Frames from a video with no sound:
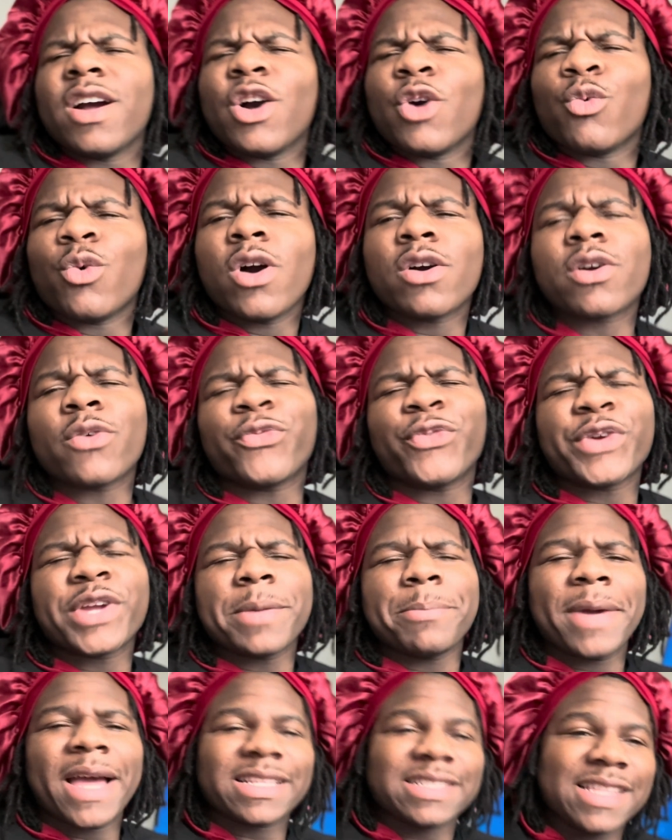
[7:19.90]
Welcome,
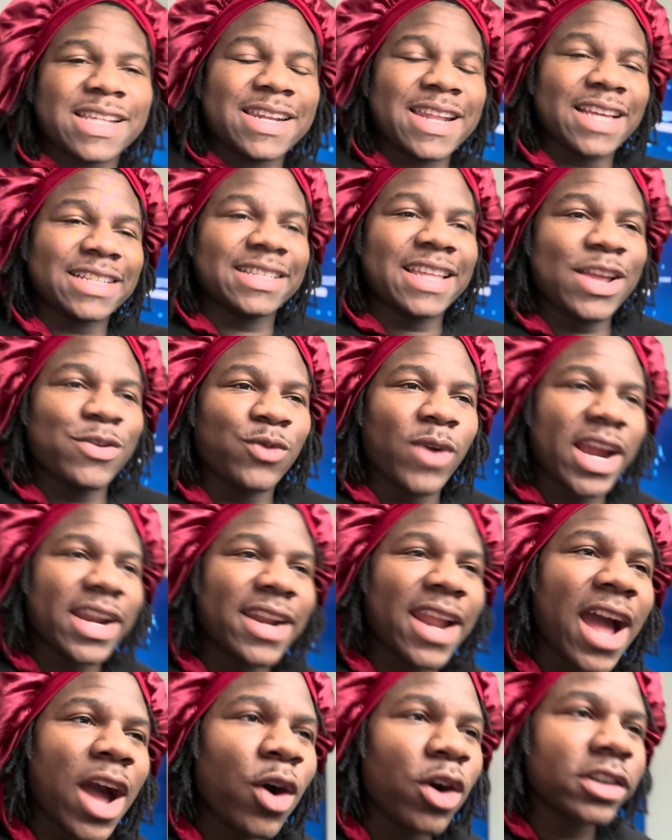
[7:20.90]
freaking back to the next day. Right
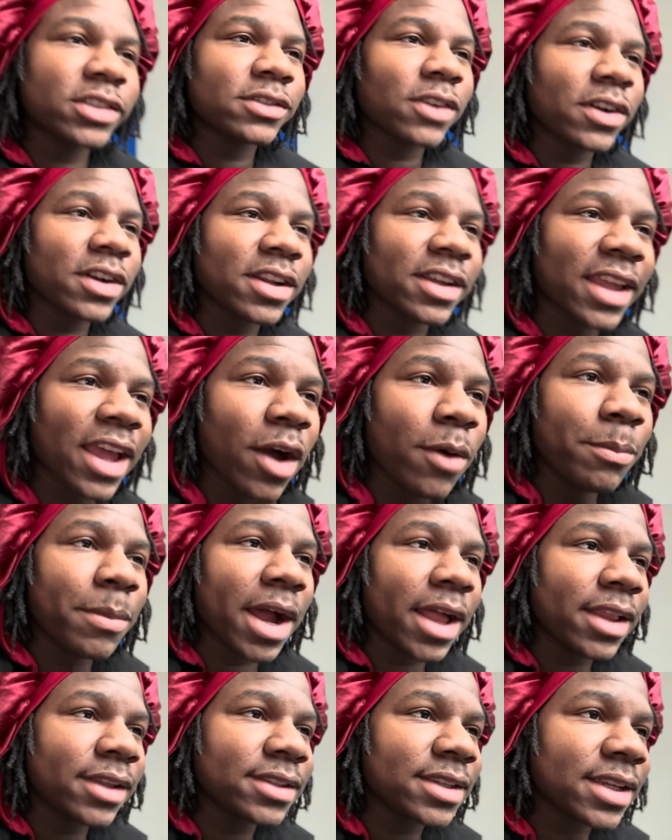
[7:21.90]
now, our starting account
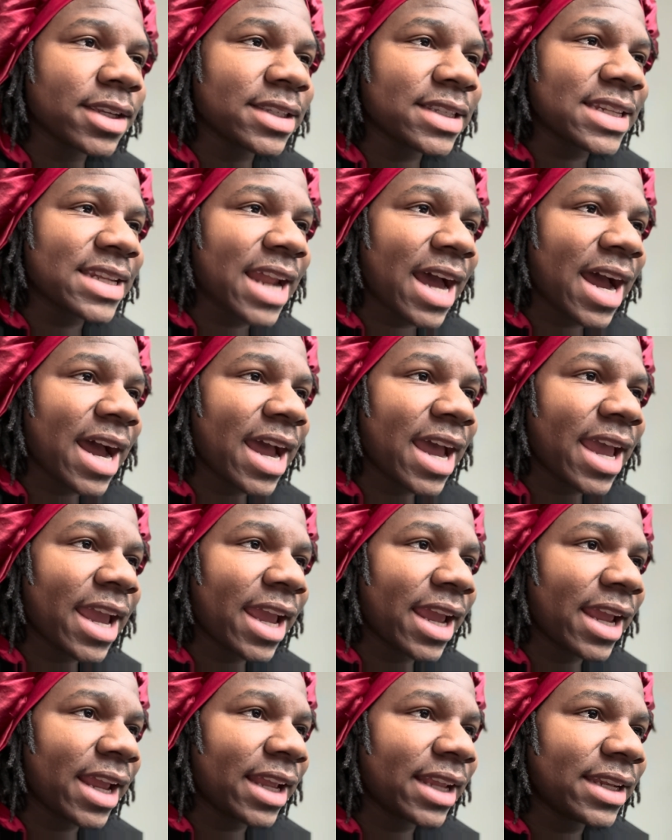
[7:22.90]
balance is
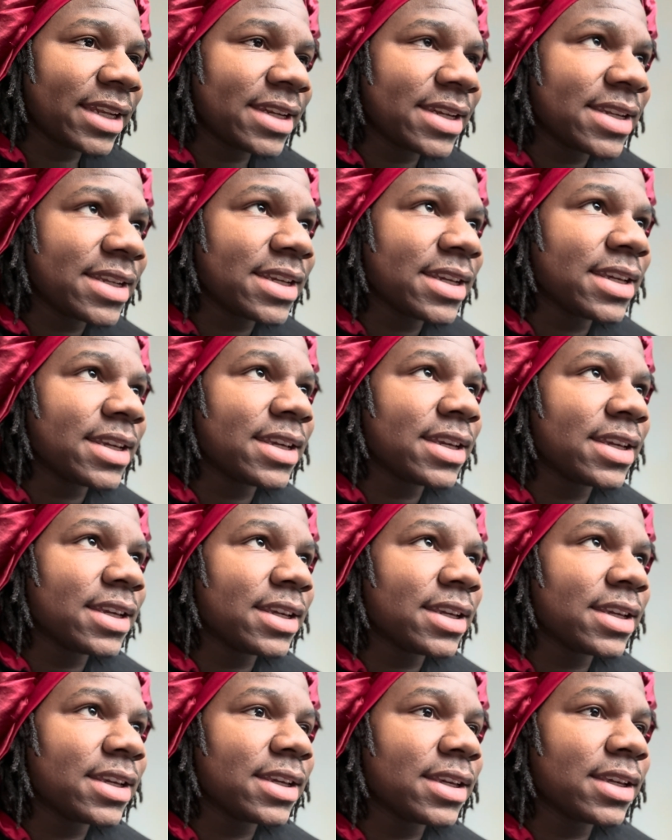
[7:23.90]

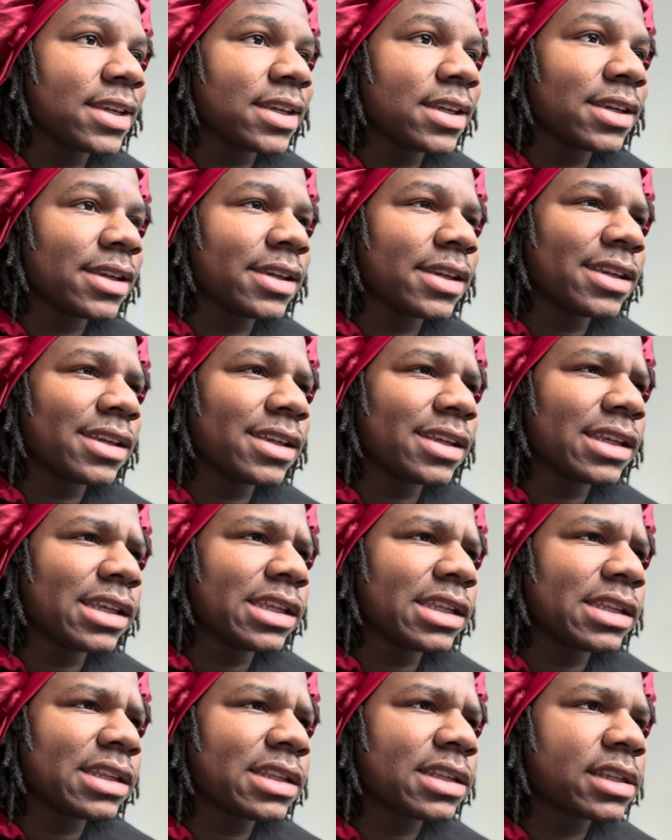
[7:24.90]

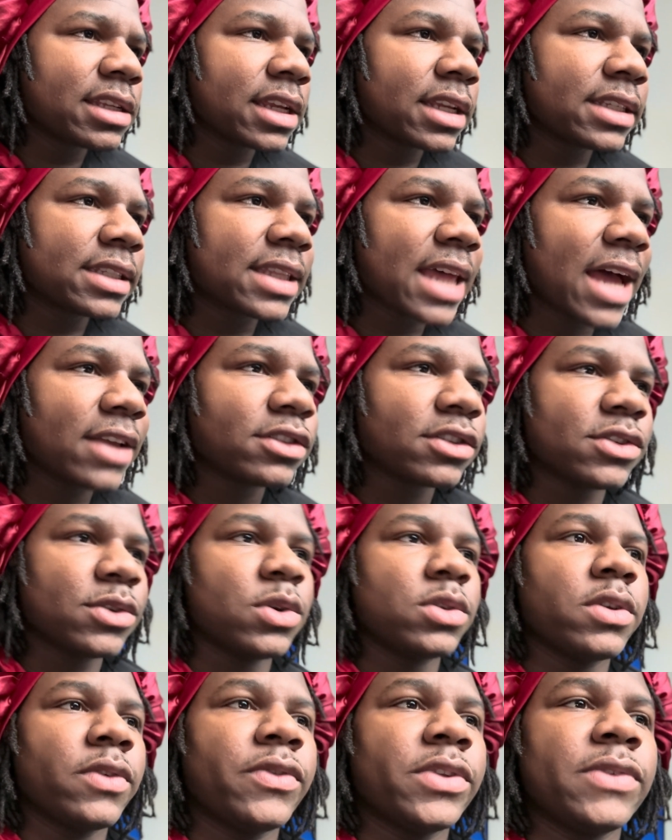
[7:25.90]

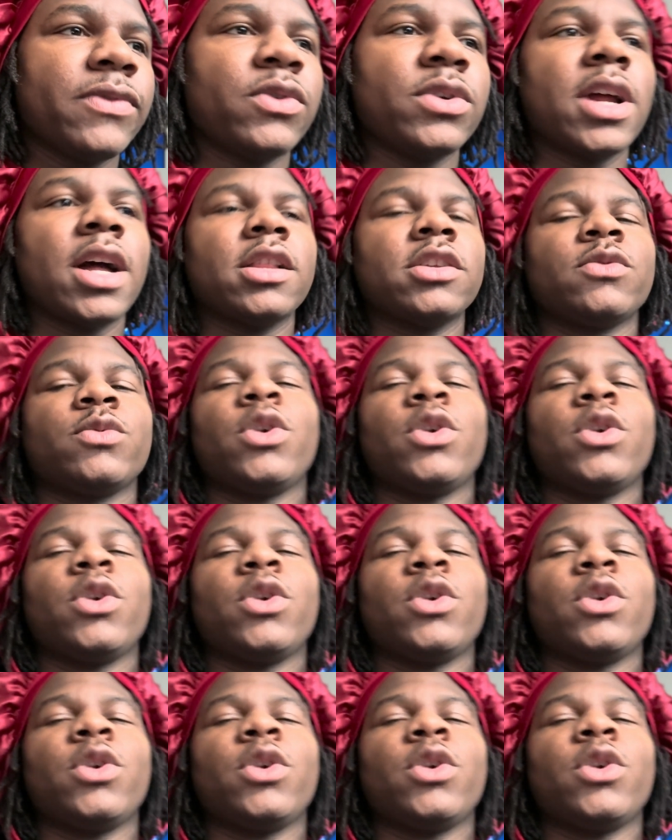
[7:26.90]
$96,254.